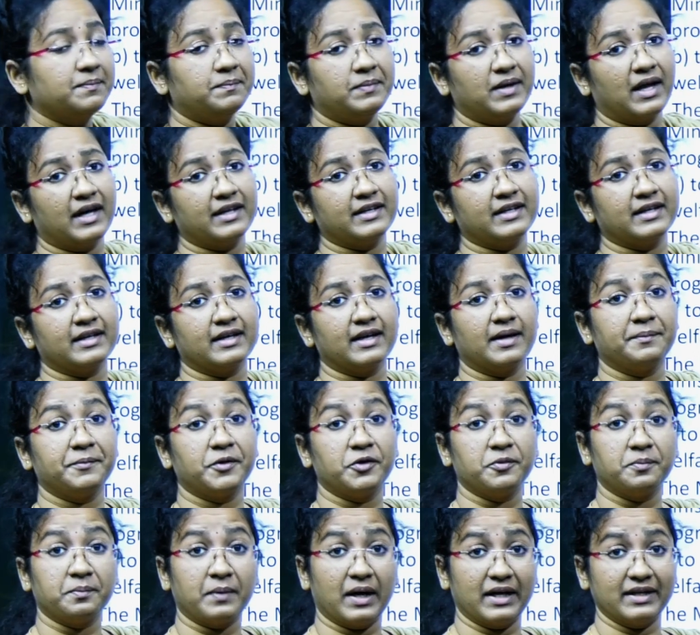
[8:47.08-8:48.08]
planning,
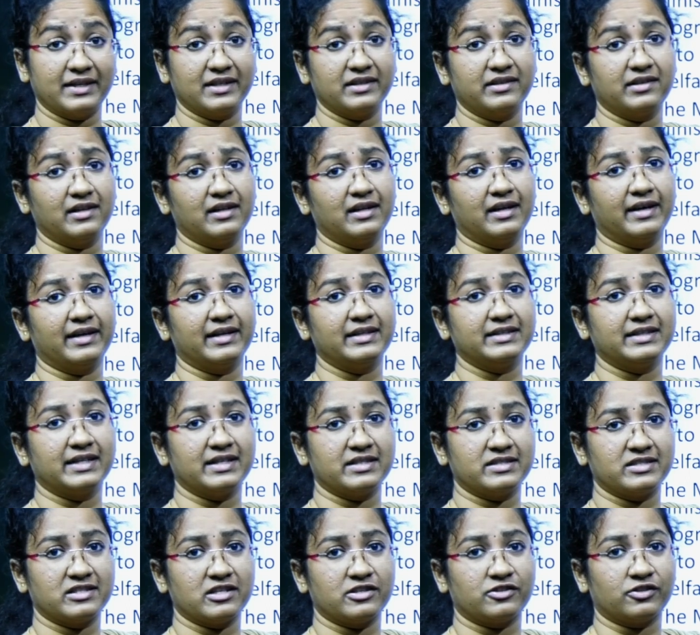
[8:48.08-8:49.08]
about maternal health,
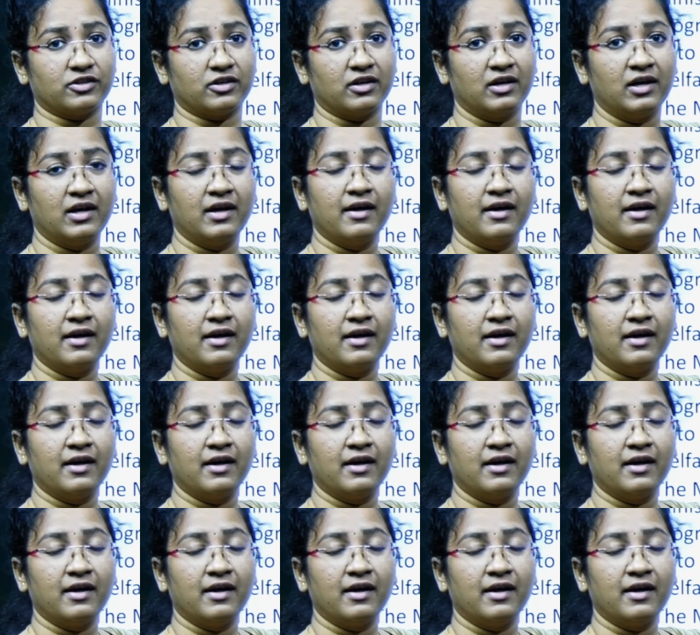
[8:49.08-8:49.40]
etc.